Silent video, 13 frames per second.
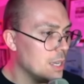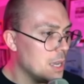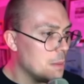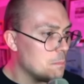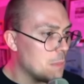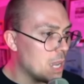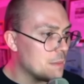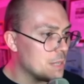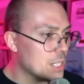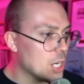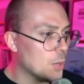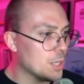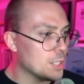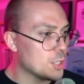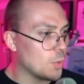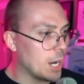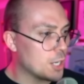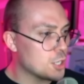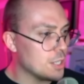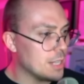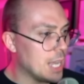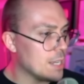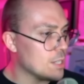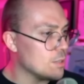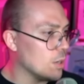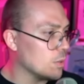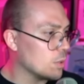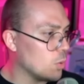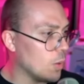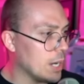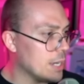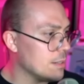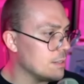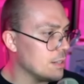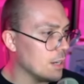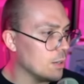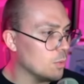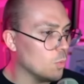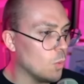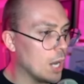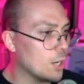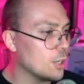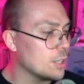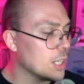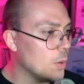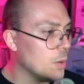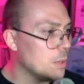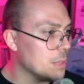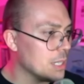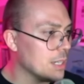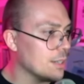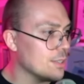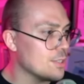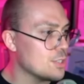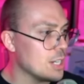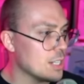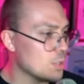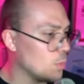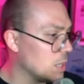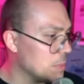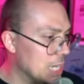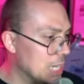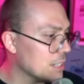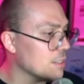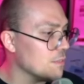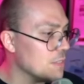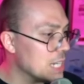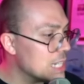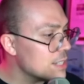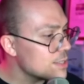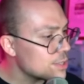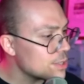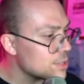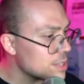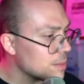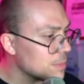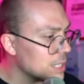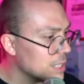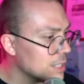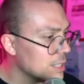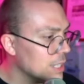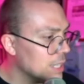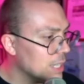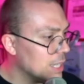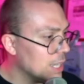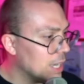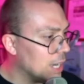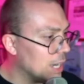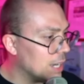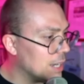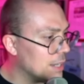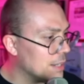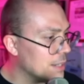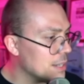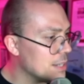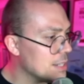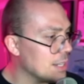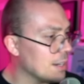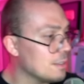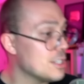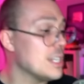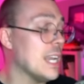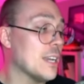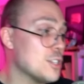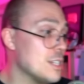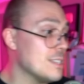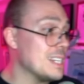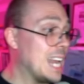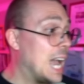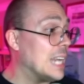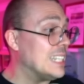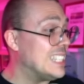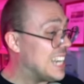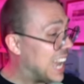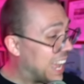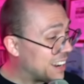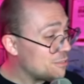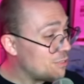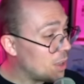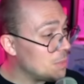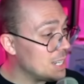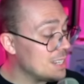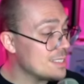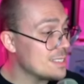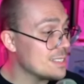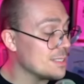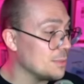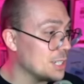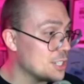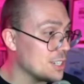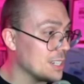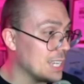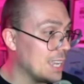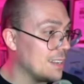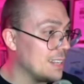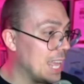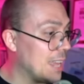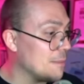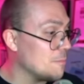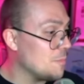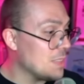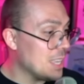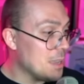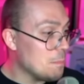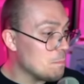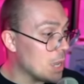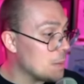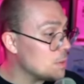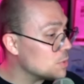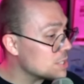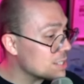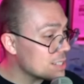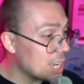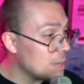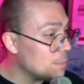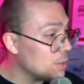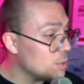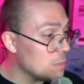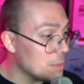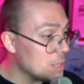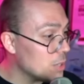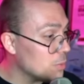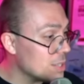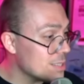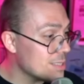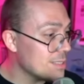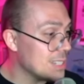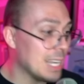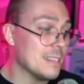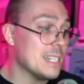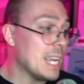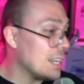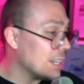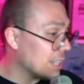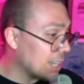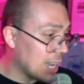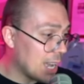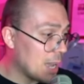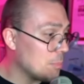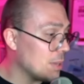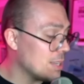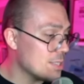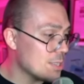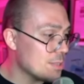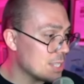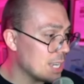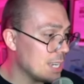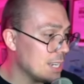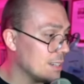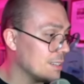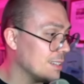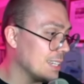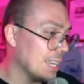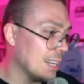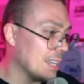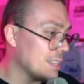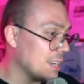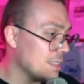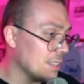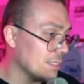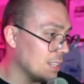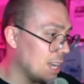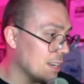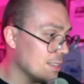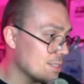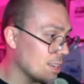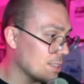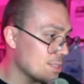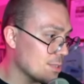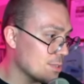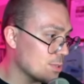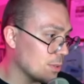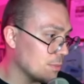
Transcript: maybe go in a direction that you don't quite, you know, want her to go in because she doesn't want to be inconvenienced or something. You know, yeah, she's not a feminist, which again, that maybe was a typo, maybe it wasn't. Yeah, dated a cop, as you say here. Again, I think Lana is also sort of